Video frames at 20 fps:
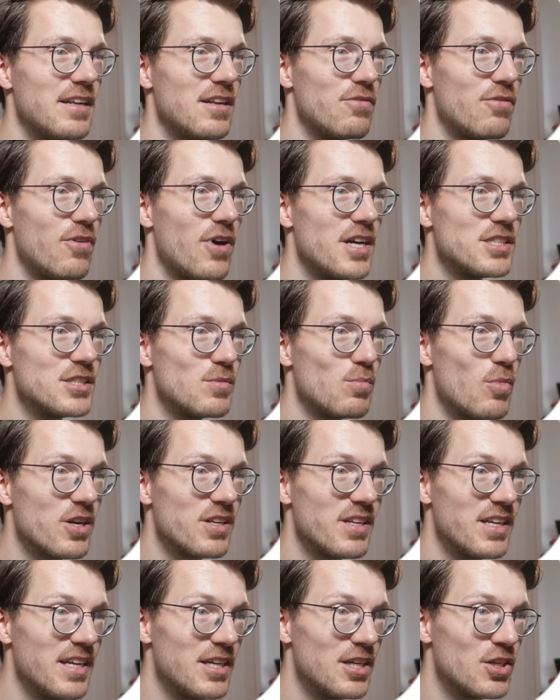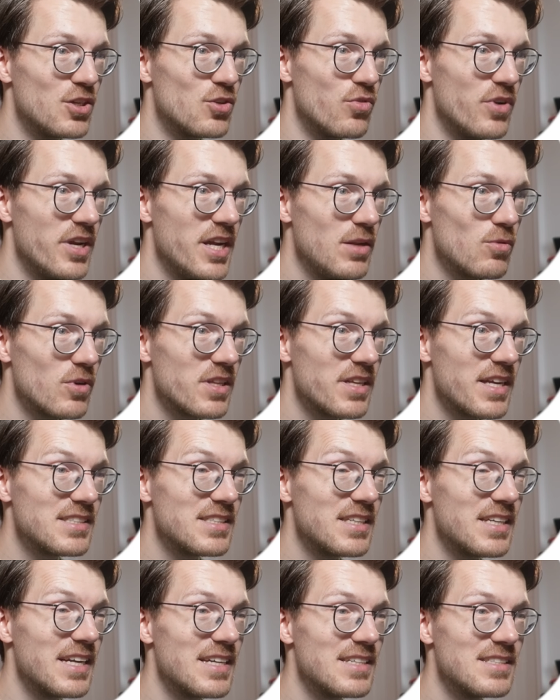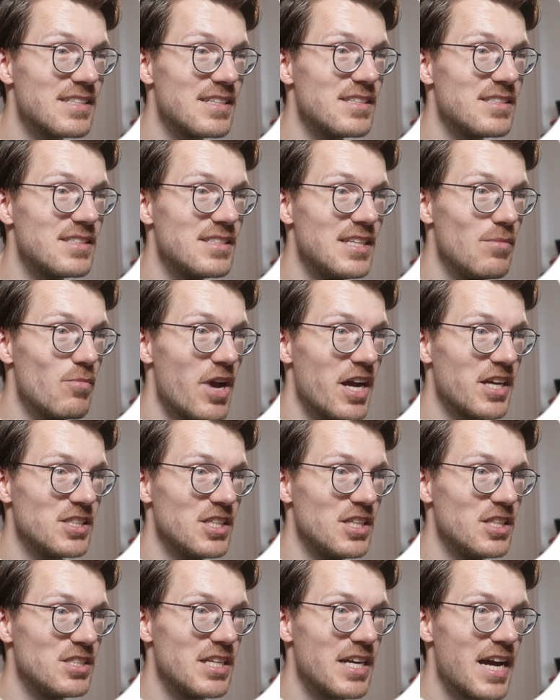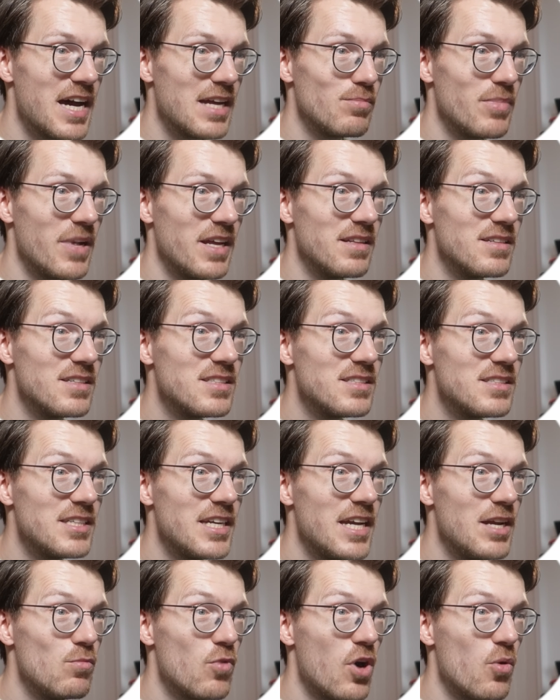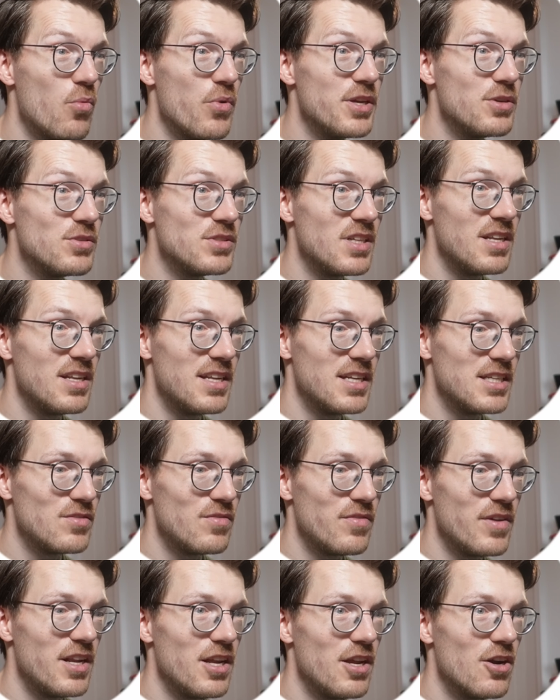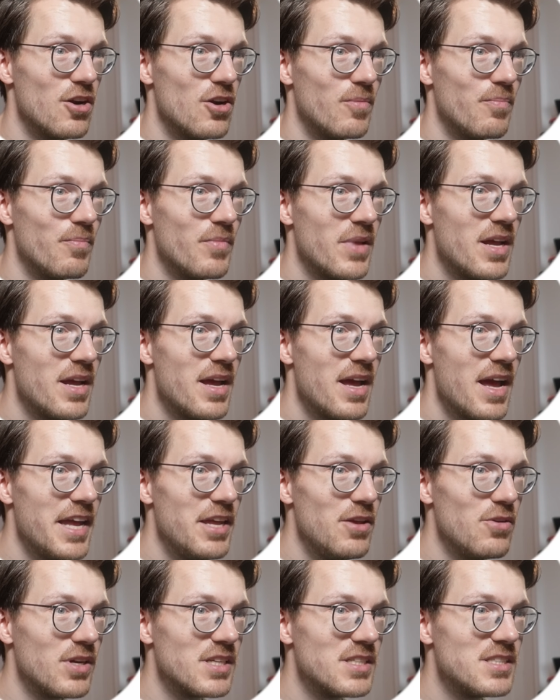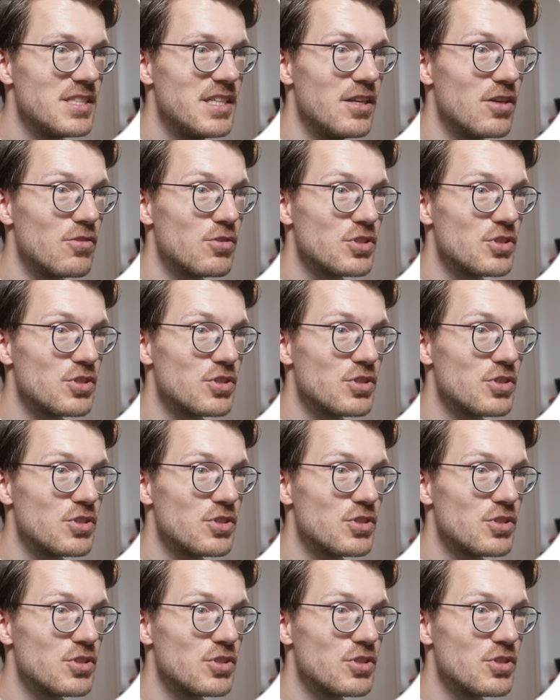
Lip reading: the devices marked in green were tested against the Z-Max EEG headband, the same one we use in this video. And you can see the